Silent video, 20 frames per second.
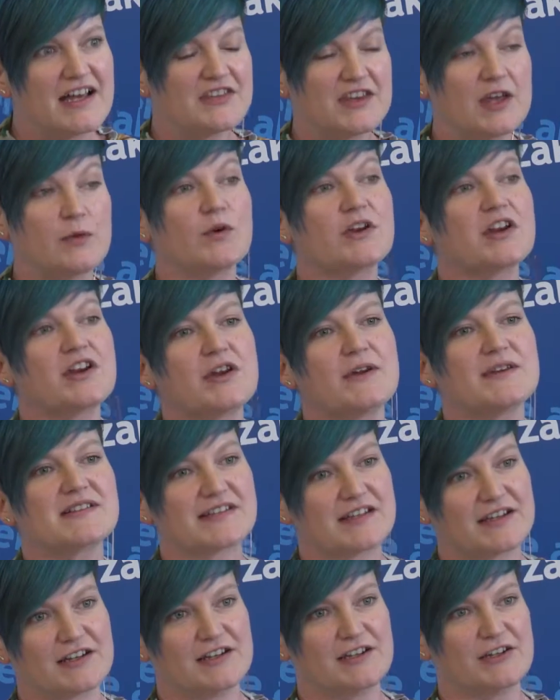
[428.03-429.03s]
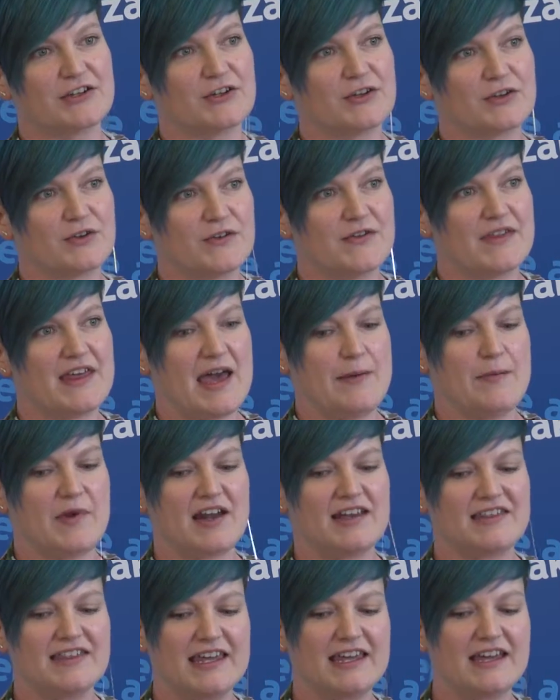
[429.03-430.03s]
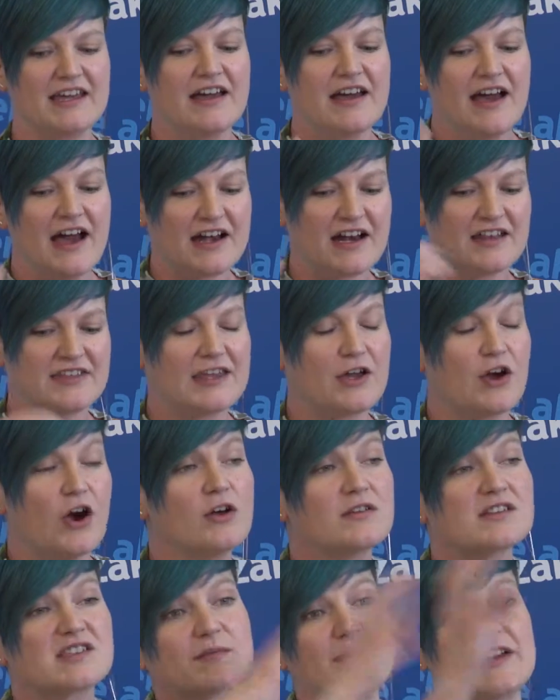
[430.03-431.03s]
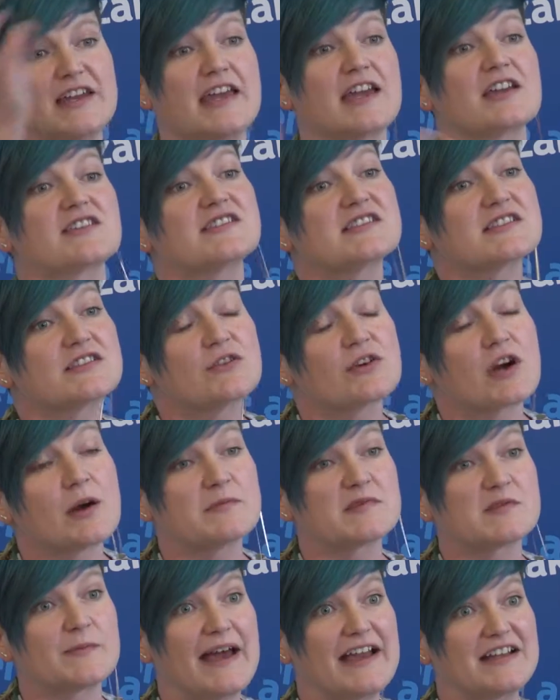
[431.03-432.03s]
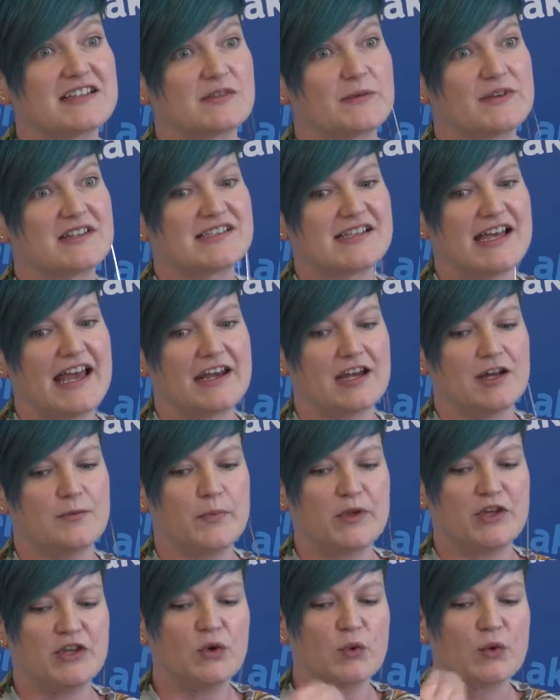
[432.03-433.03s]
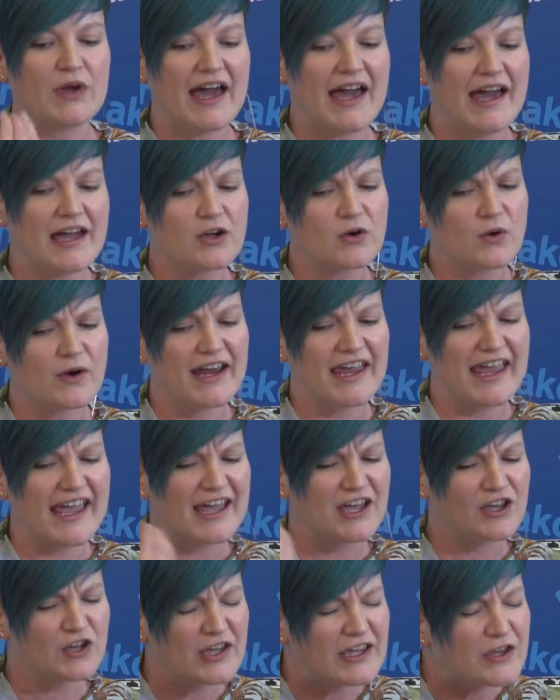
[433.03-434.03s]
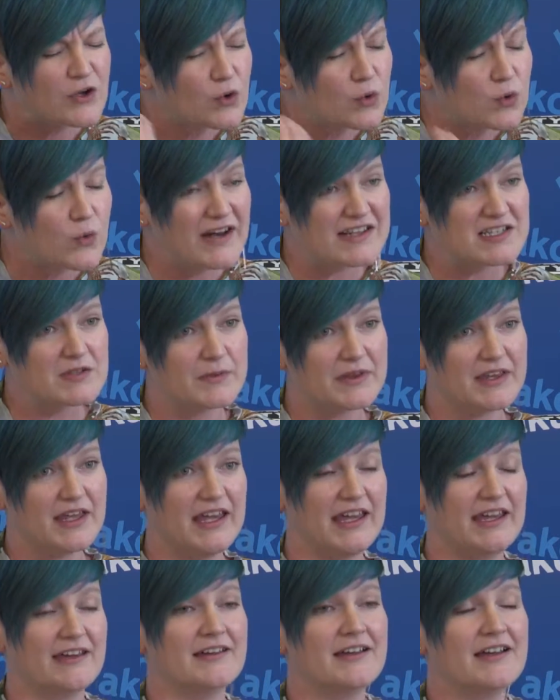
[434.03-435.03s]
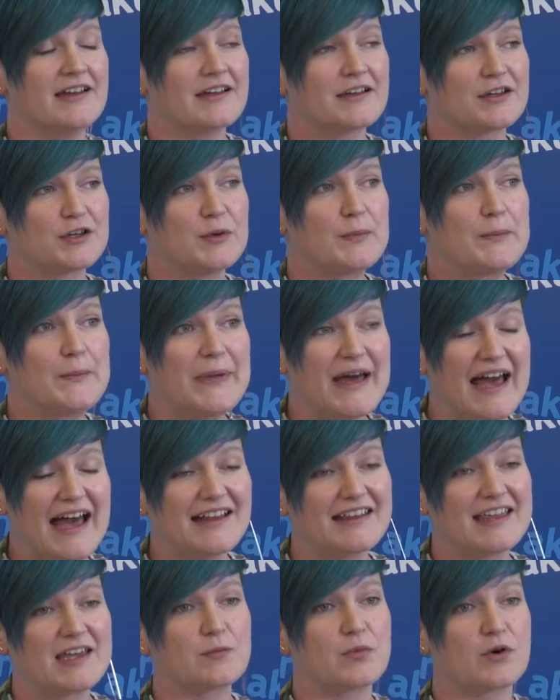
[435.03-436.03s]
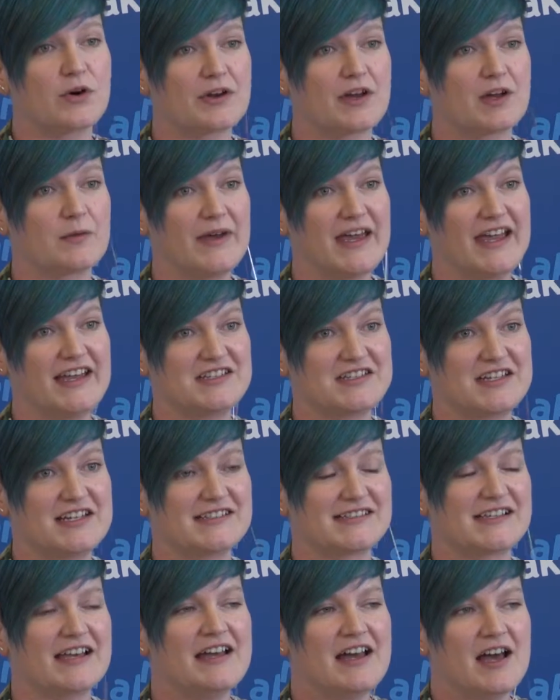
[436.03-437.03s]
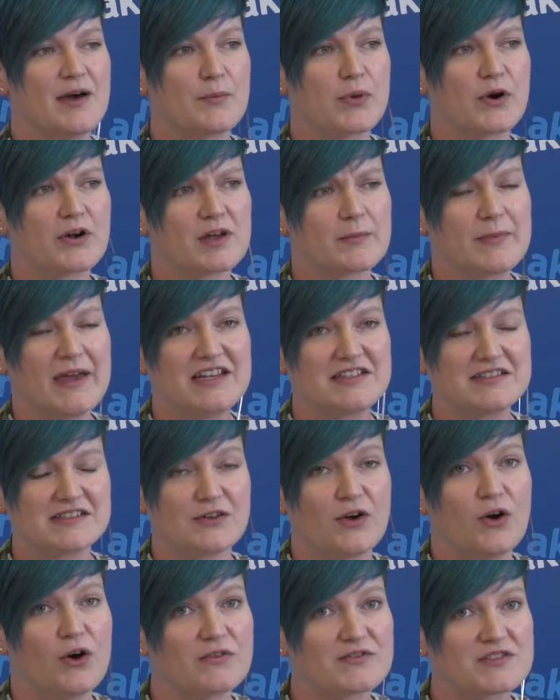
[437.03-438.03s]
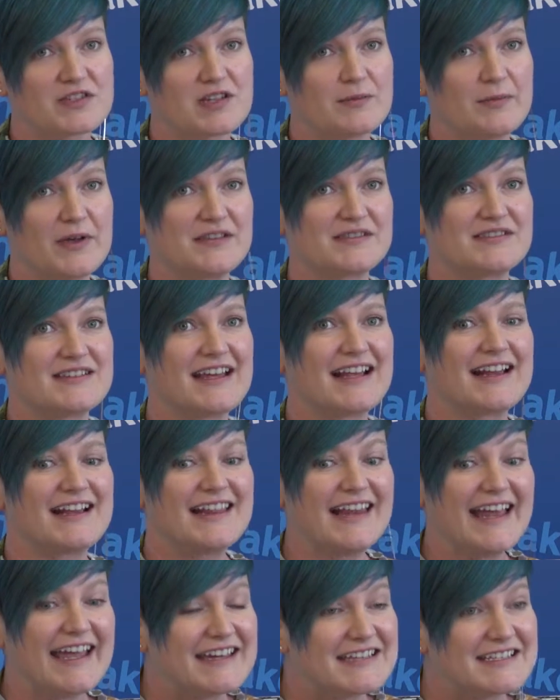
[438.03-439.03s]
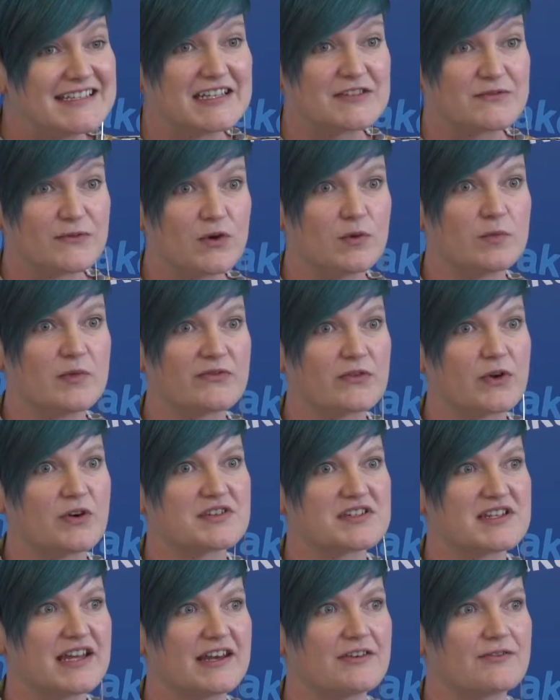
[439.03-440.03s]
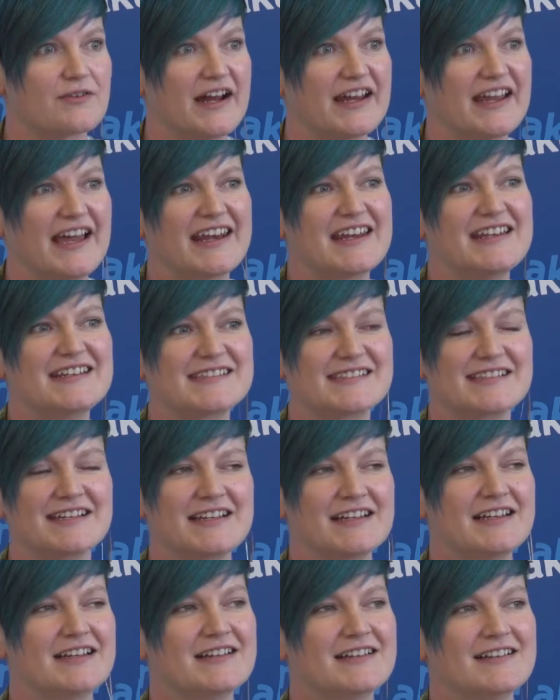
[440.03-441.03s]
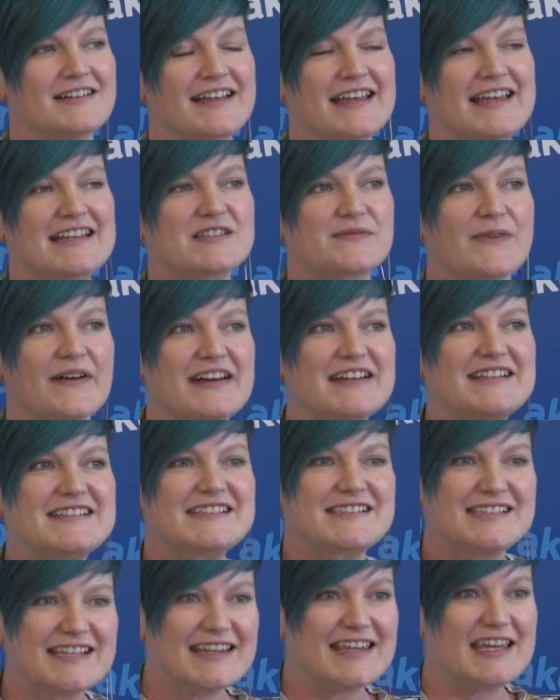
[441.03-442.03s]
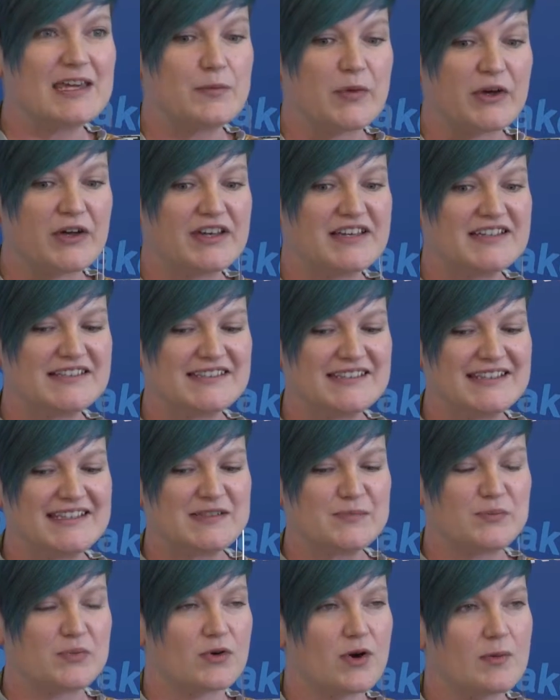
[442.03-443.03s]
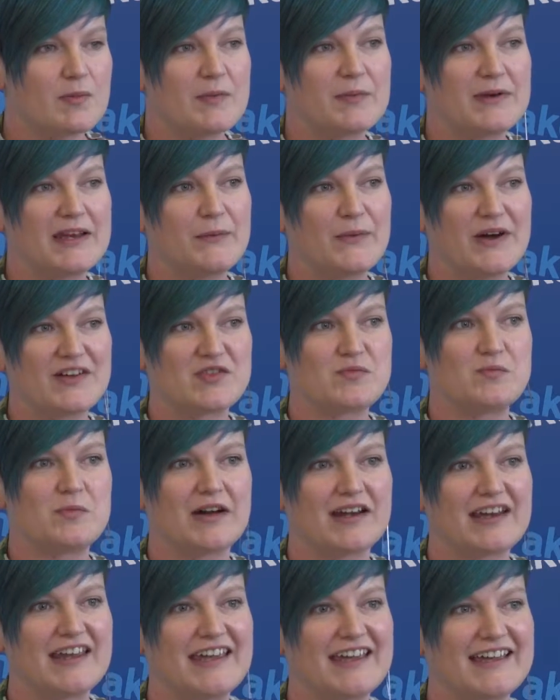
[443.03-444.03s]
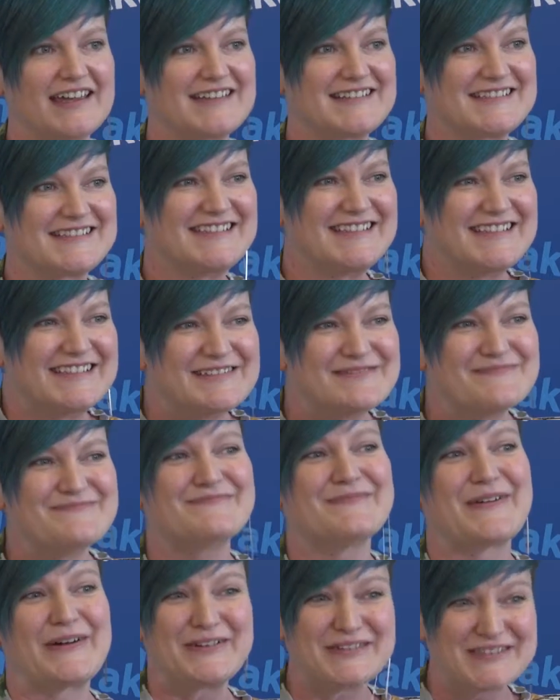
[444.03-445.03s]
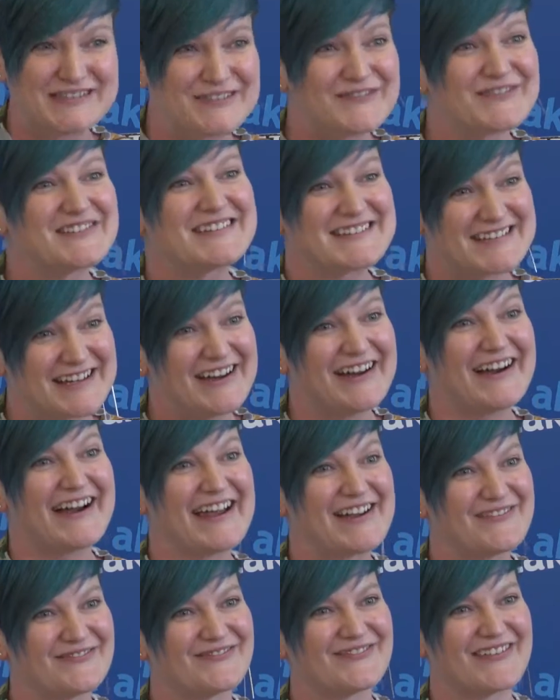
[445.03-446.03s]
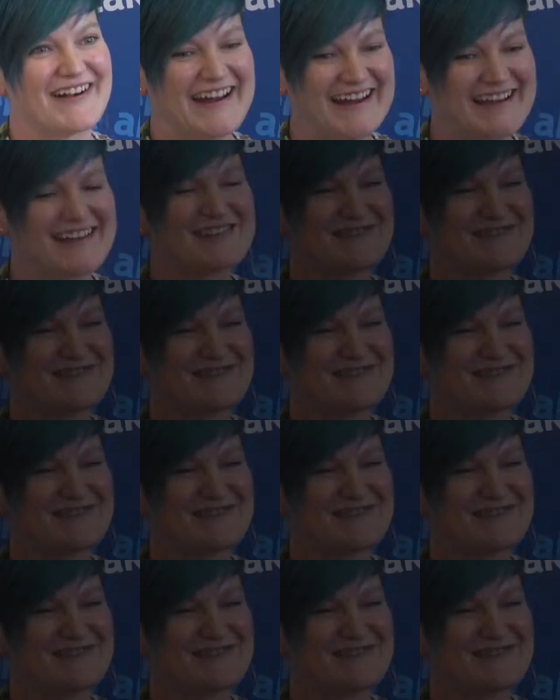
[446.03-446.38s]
They want to know it's going to look good on them. And I think ultimately it still comes back to intent. But you can create incredibly compelling product pages, and product pages are often the most neglected form of content, right? And it's very silly because it's probably where the money is most of the time, right?